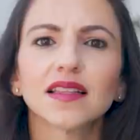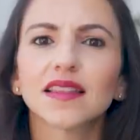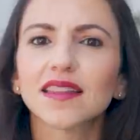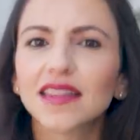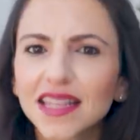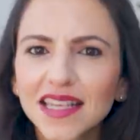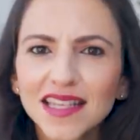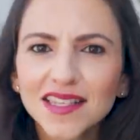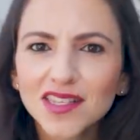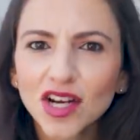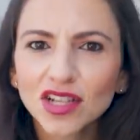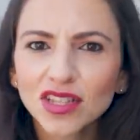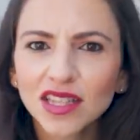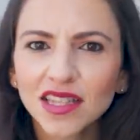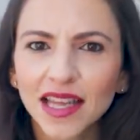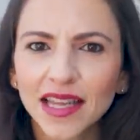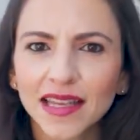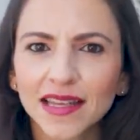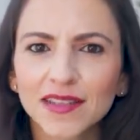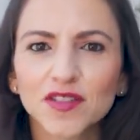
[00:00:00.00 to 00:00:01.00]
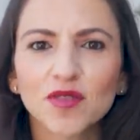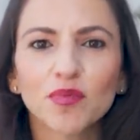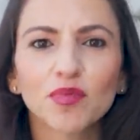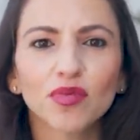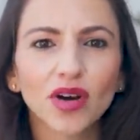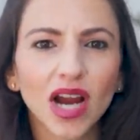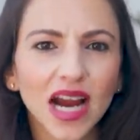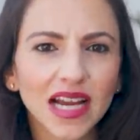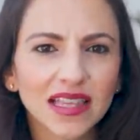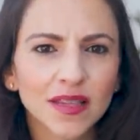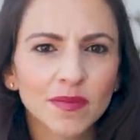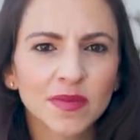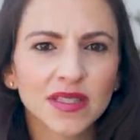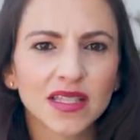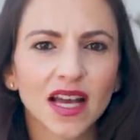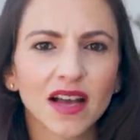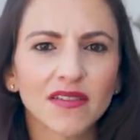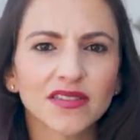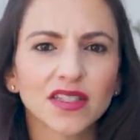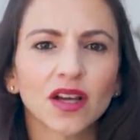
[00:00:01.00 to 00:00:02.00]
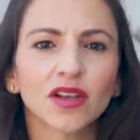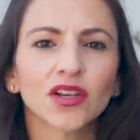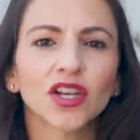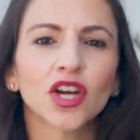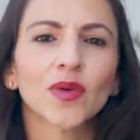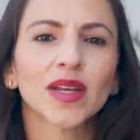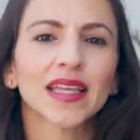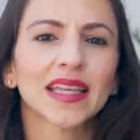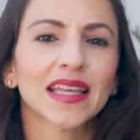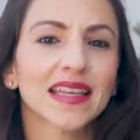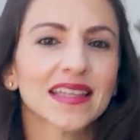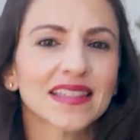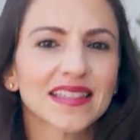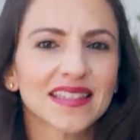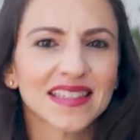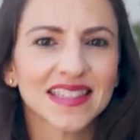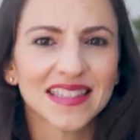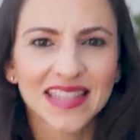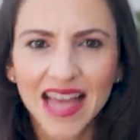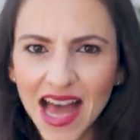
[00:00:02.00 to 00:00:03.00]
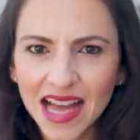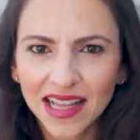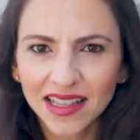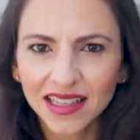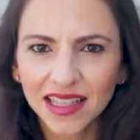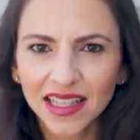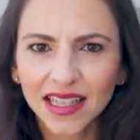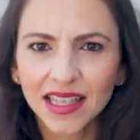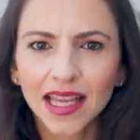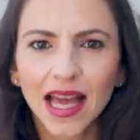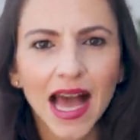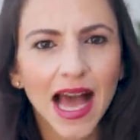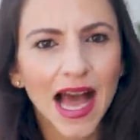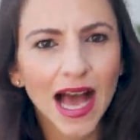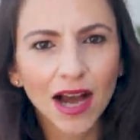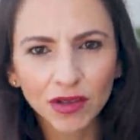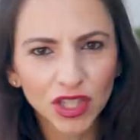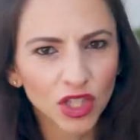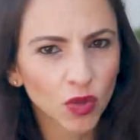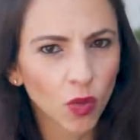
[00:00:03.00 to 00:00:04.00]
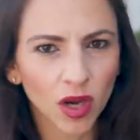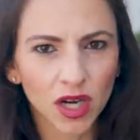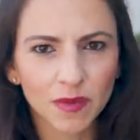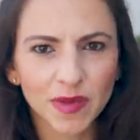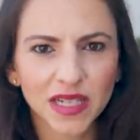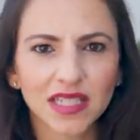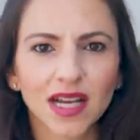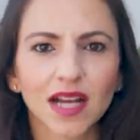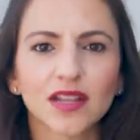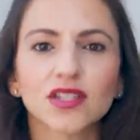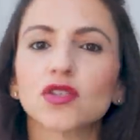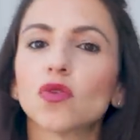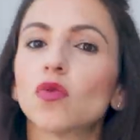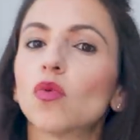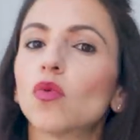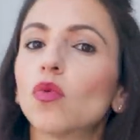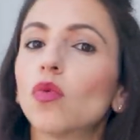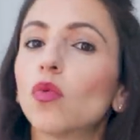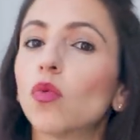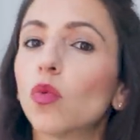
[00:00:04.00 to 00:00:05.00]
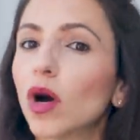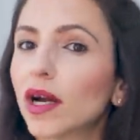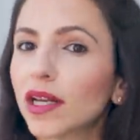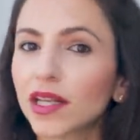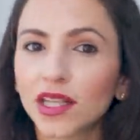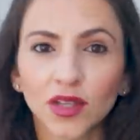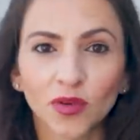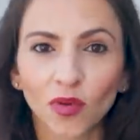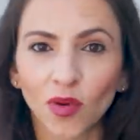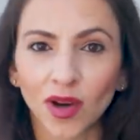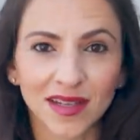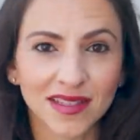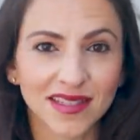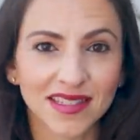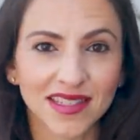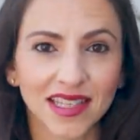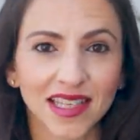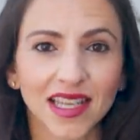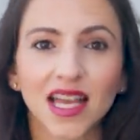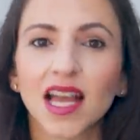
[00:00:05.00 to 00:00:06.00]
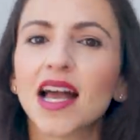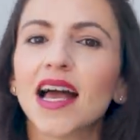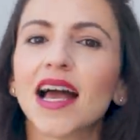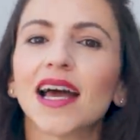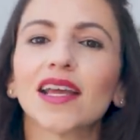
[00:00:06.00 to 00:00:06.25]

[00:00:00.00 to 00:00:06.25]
These are the ladies who pride themselves on knowing exactly how you want to be touched, what you want to see,